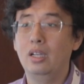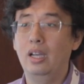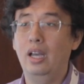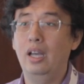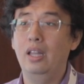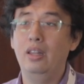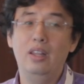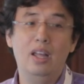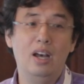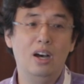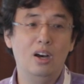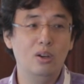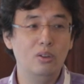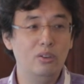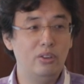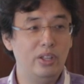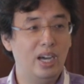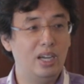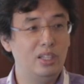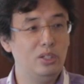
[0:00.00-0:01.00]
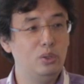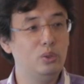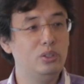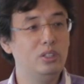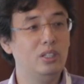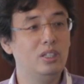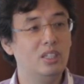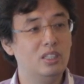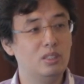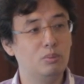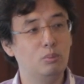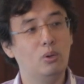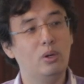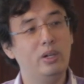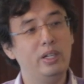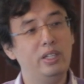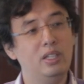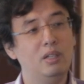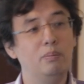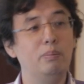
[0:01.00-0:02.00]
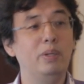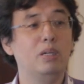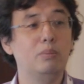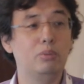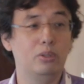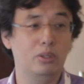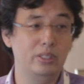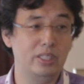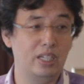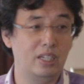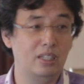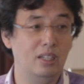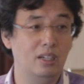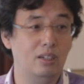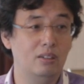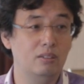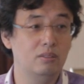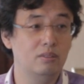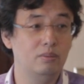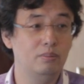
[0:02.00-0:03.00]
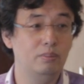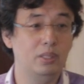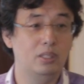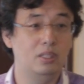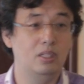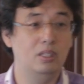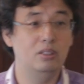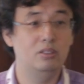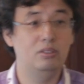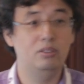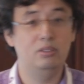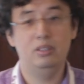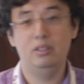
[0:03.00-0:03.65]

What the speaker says: and now they are using us more in the big project now because